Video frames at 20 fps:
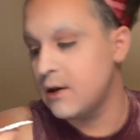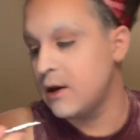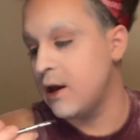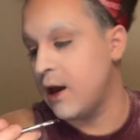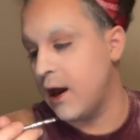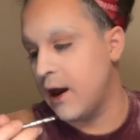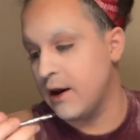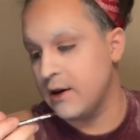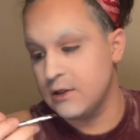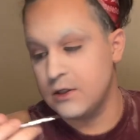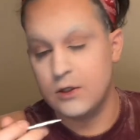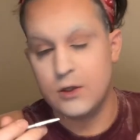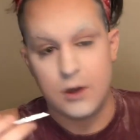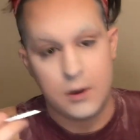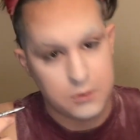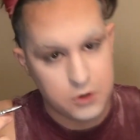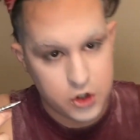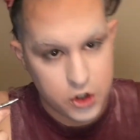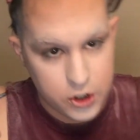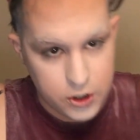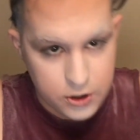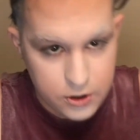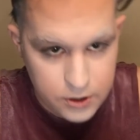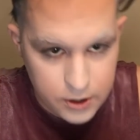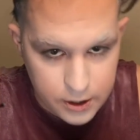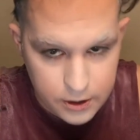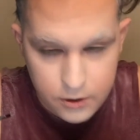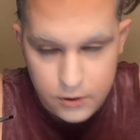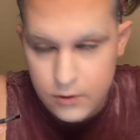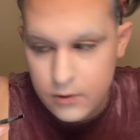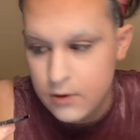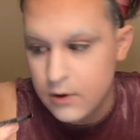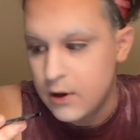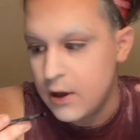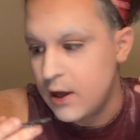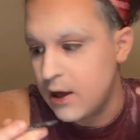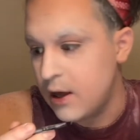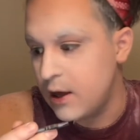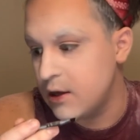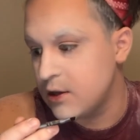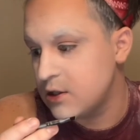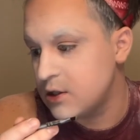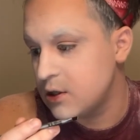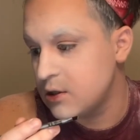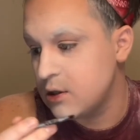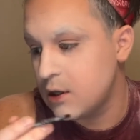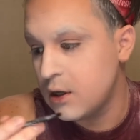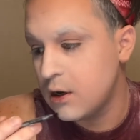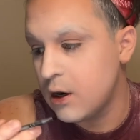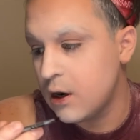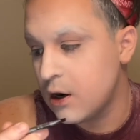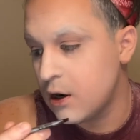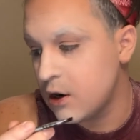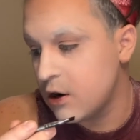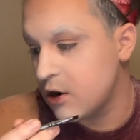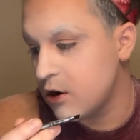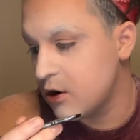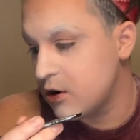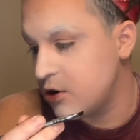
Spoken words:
as I'm sure you know, and so it's a little harder